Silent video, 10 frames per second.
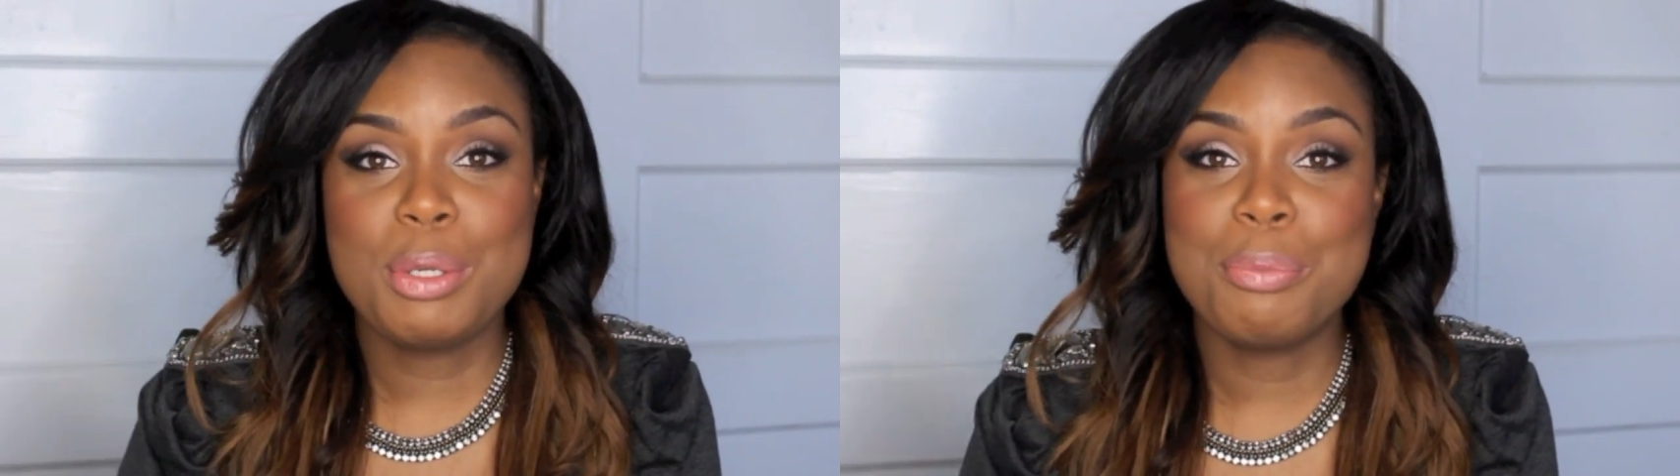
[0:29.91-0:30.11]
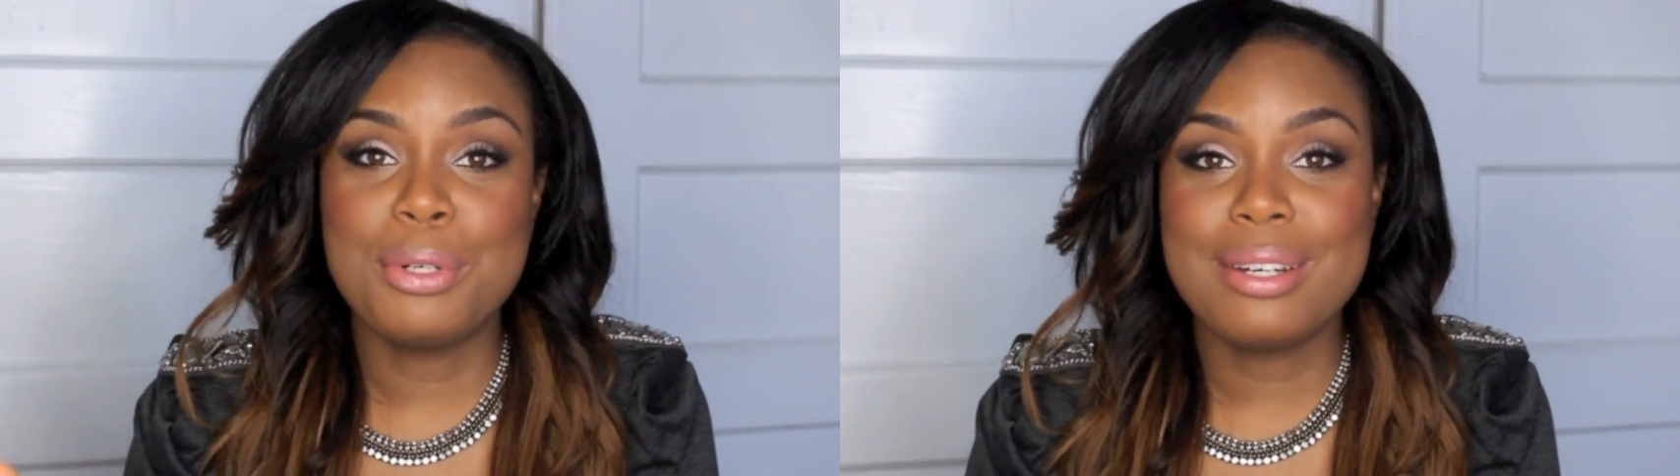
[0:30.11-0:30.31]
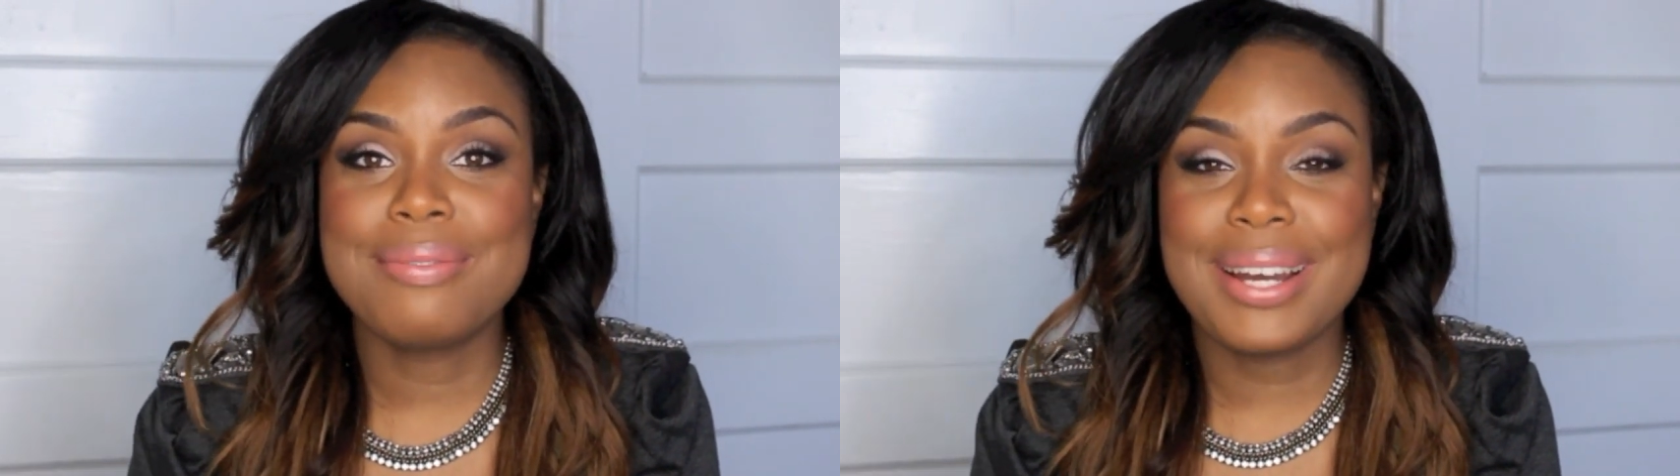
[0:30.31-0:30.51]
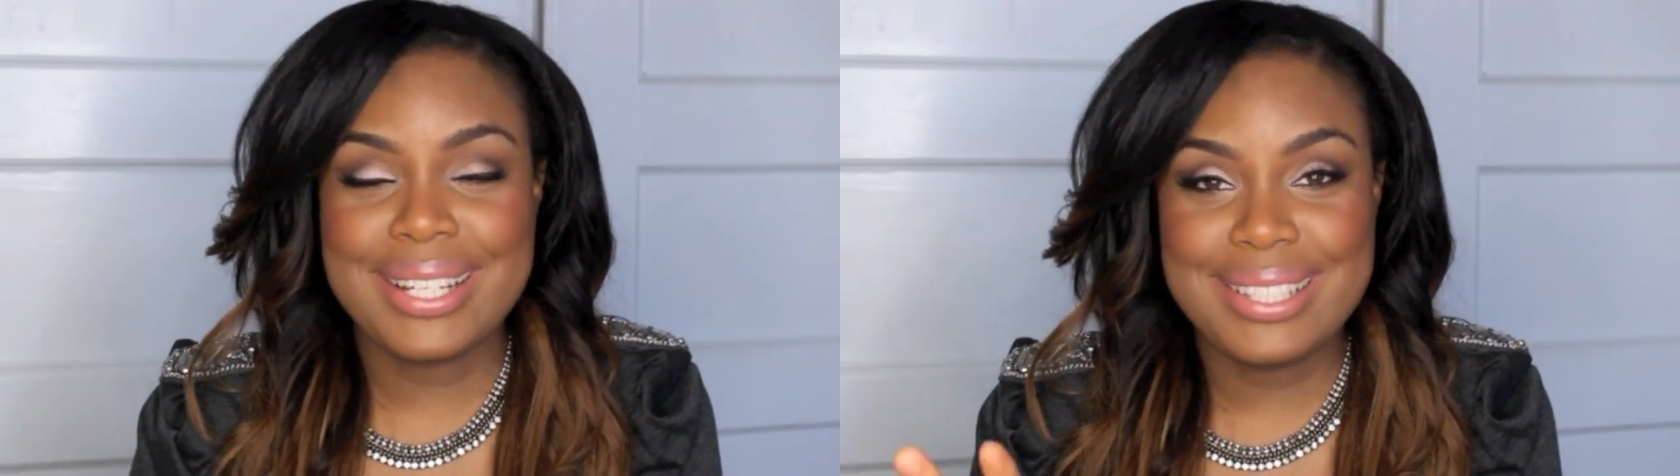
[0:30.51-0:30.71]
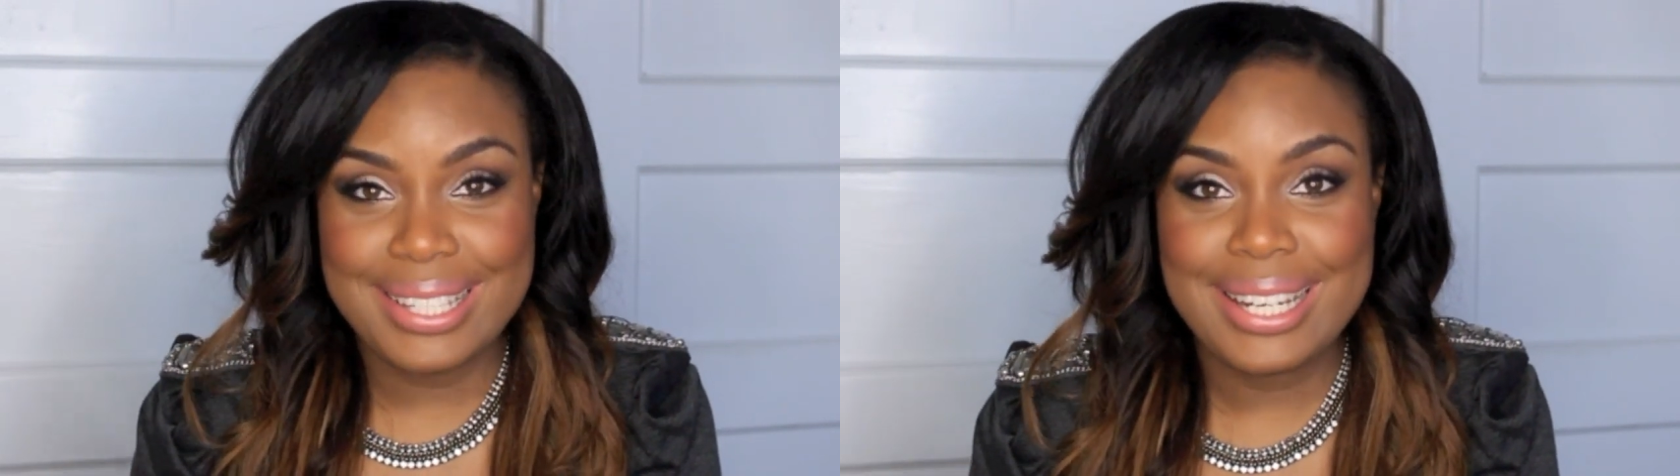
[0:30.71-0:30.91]
people if
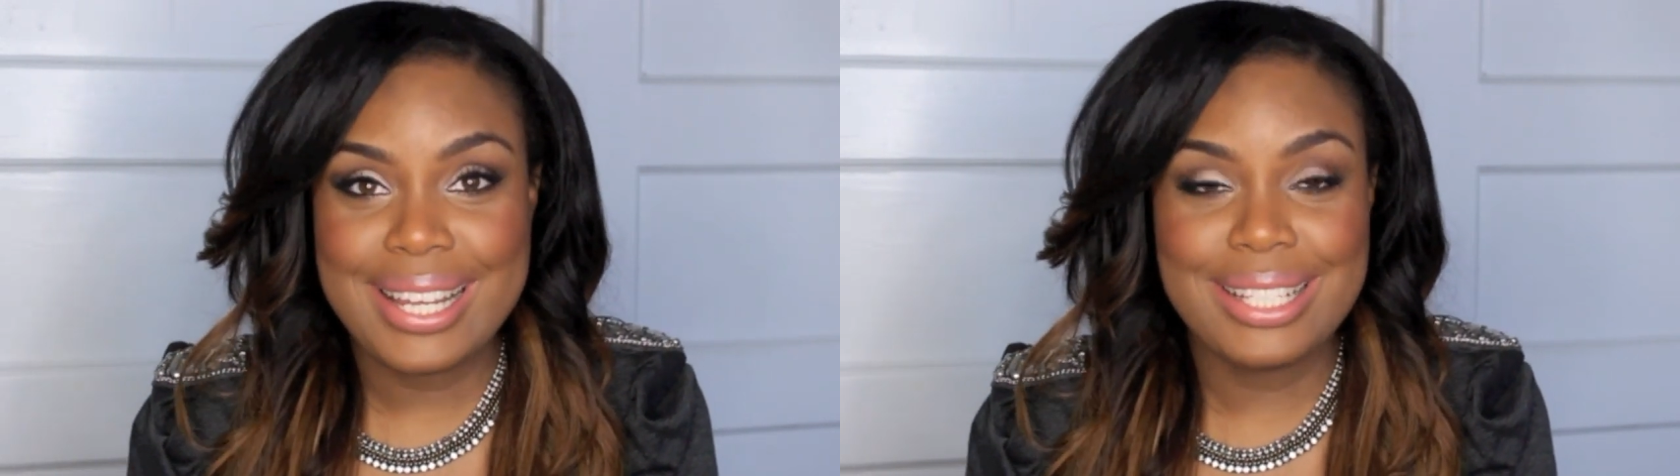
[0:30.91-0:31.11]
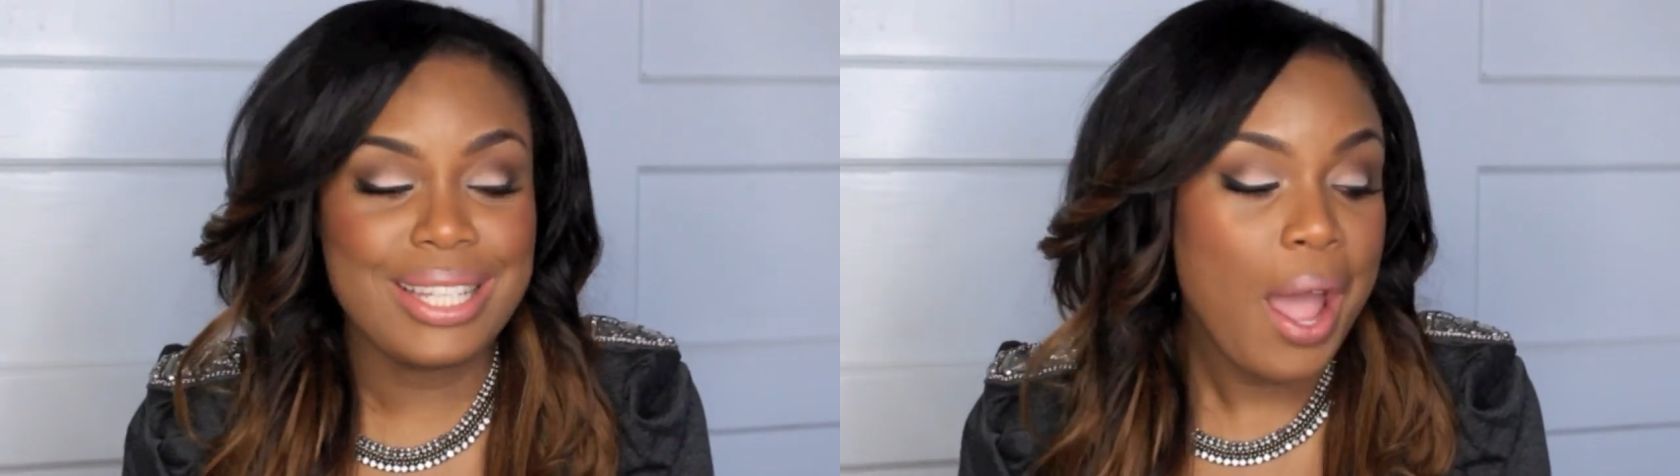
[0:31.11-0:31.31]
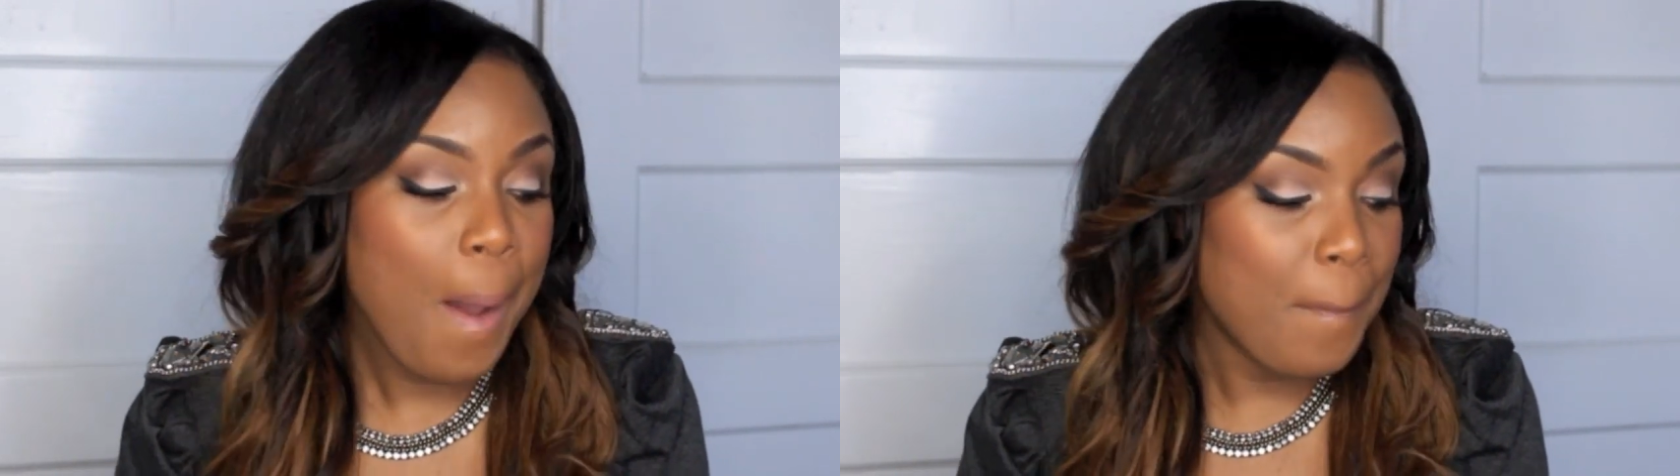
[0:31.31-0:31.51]
I didn't,